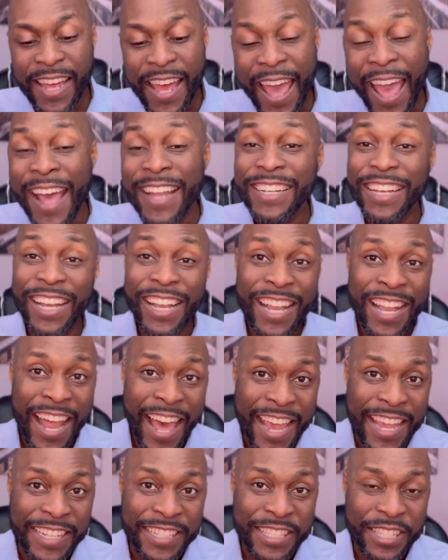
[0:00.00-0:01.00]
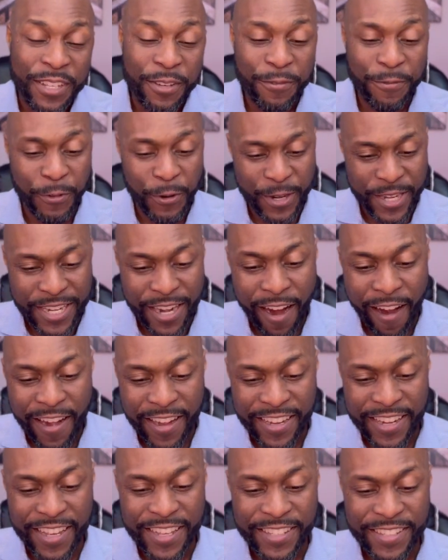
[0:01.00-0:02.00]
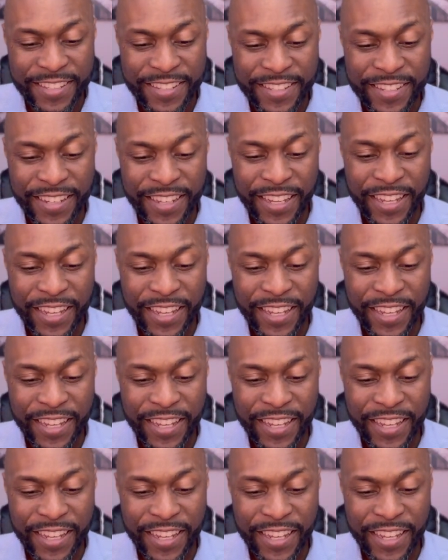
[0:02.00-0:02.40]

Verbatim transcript: and light for darkness,